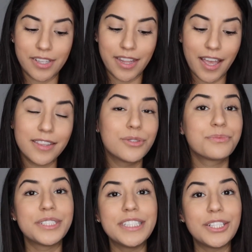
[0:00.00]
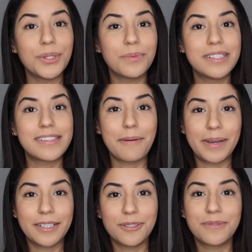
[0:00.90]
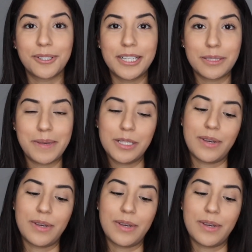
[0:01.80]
and they had these really cute ones at Michael's for Christmas,